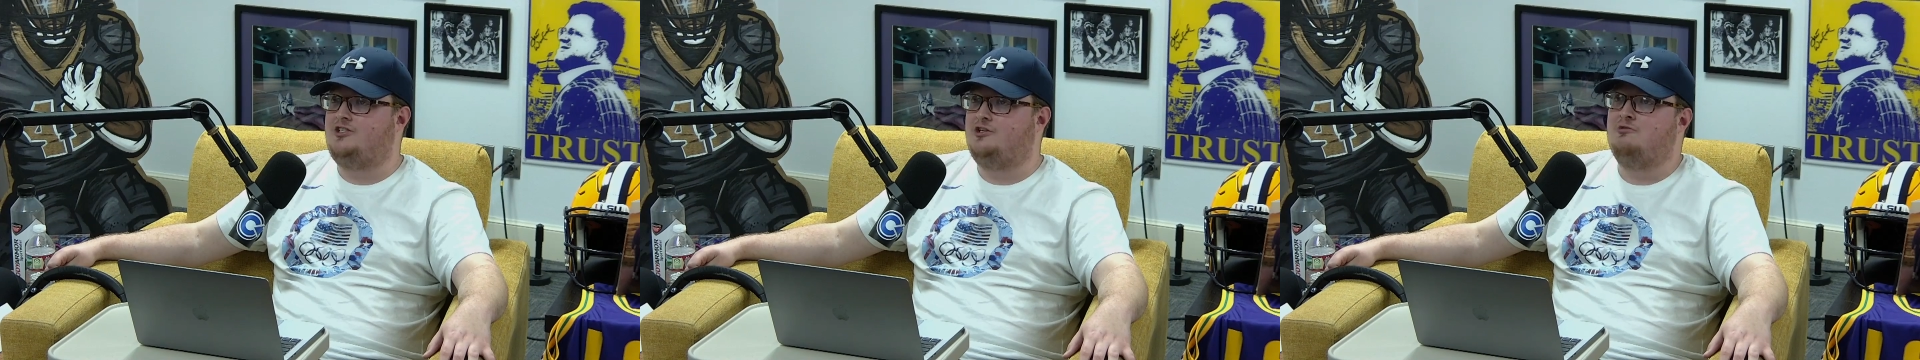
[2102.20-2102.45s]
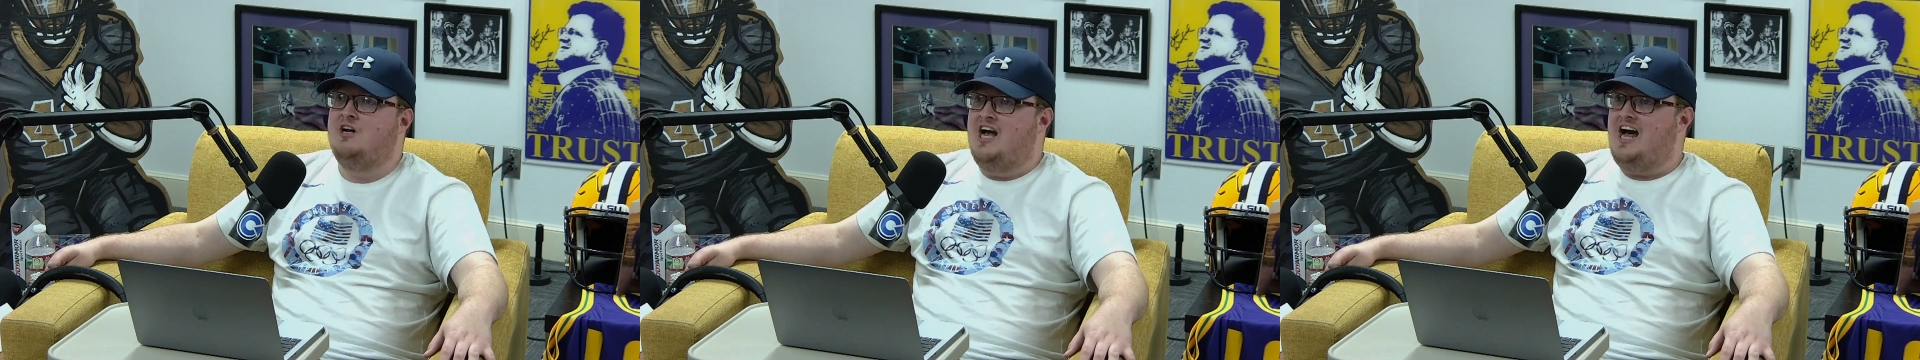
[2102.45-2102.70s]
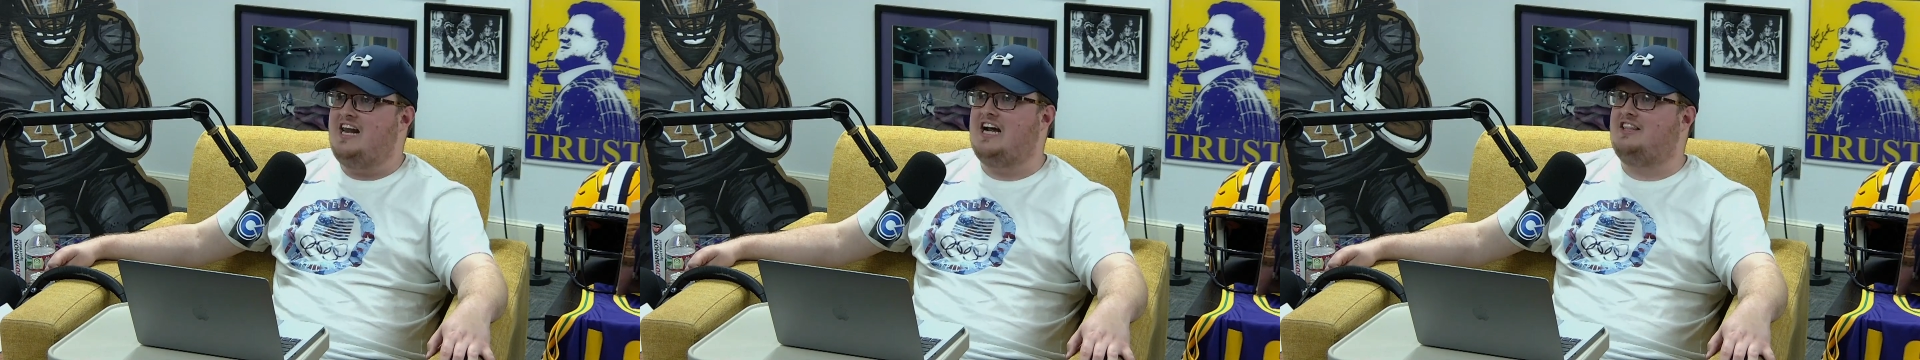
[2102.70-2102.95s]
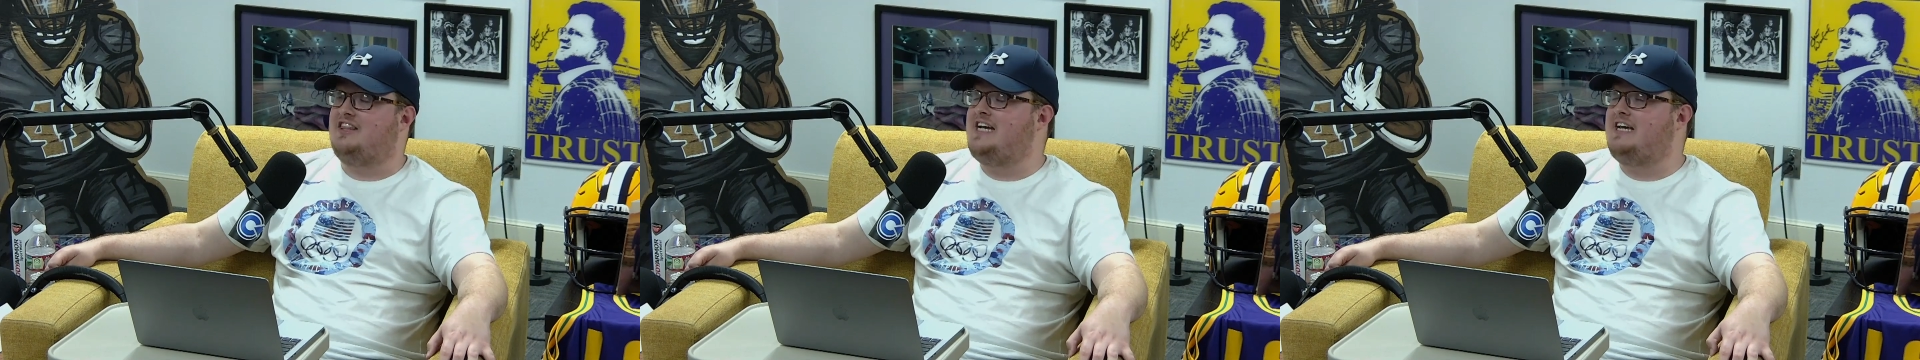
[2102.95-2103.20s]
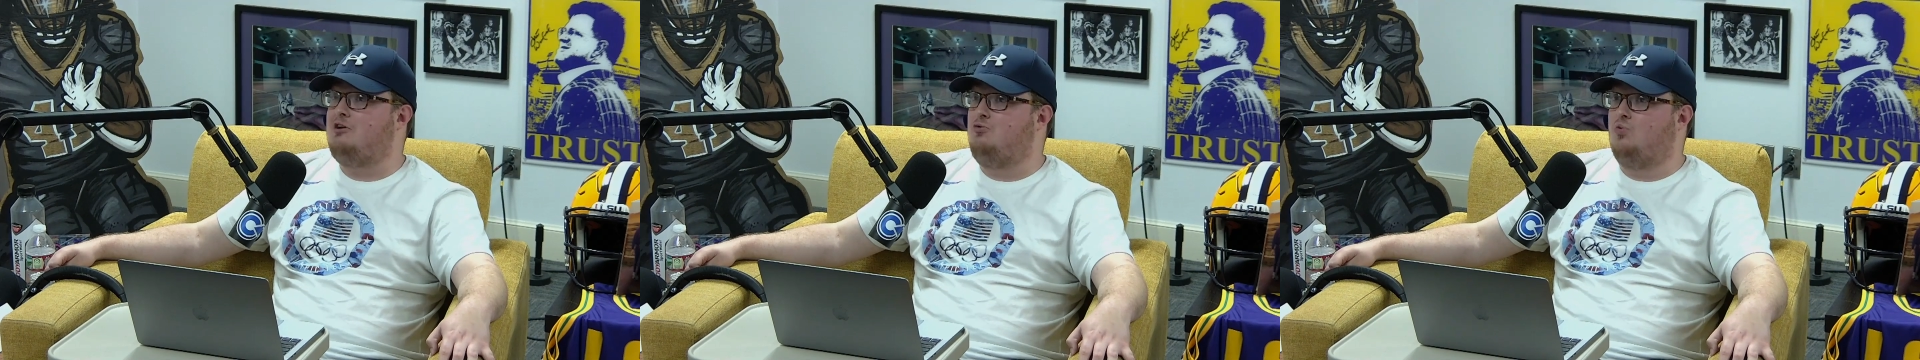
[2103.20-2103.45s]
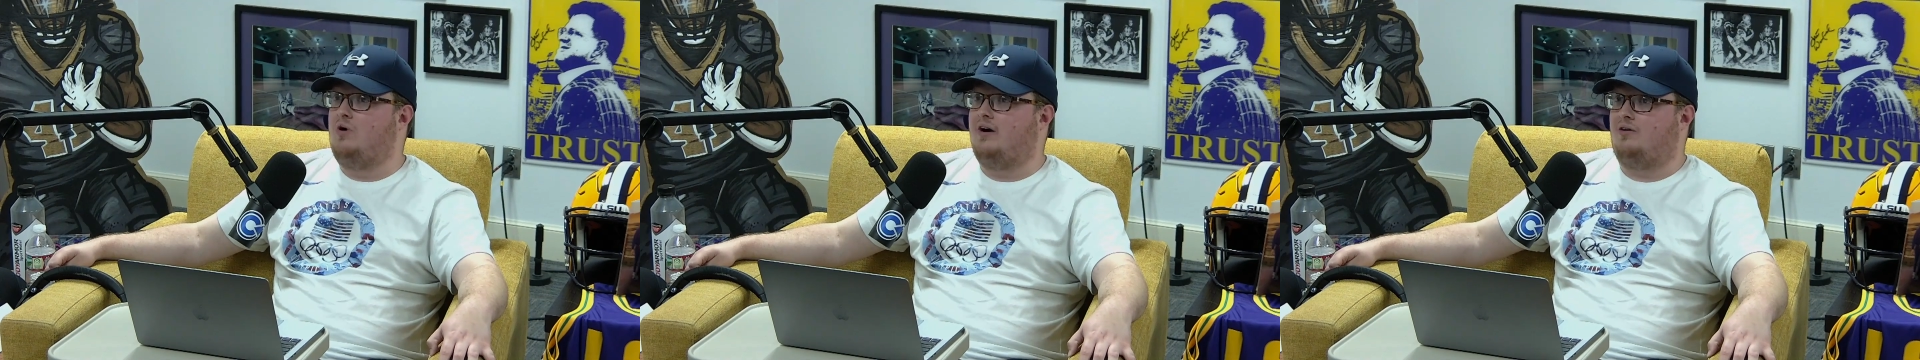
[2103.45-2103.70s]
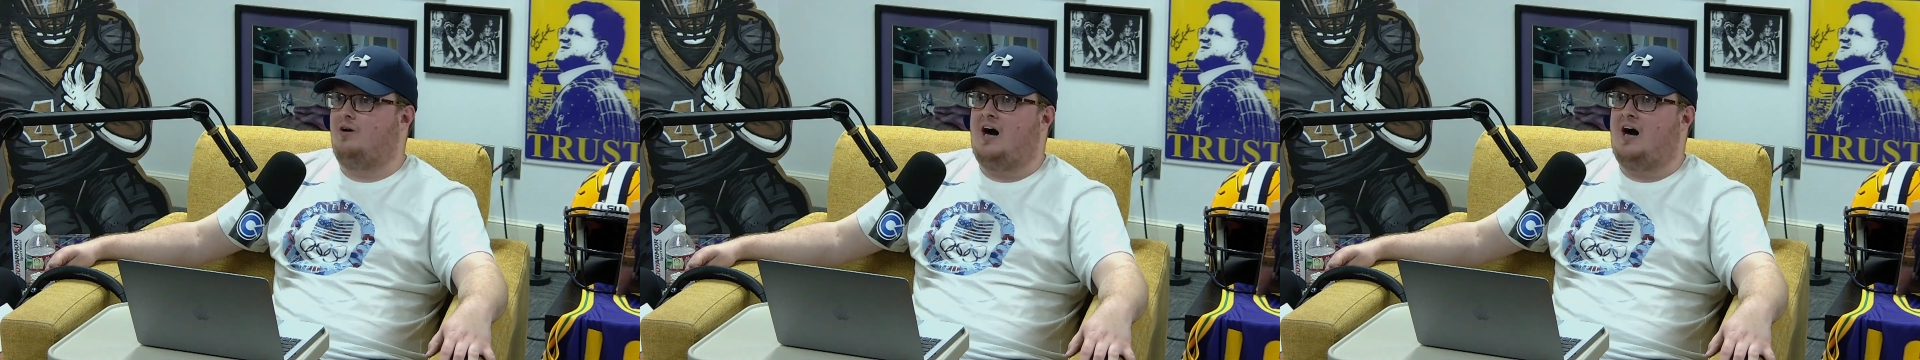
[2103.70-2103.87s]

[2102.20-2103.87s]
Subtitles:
to, and I think he will.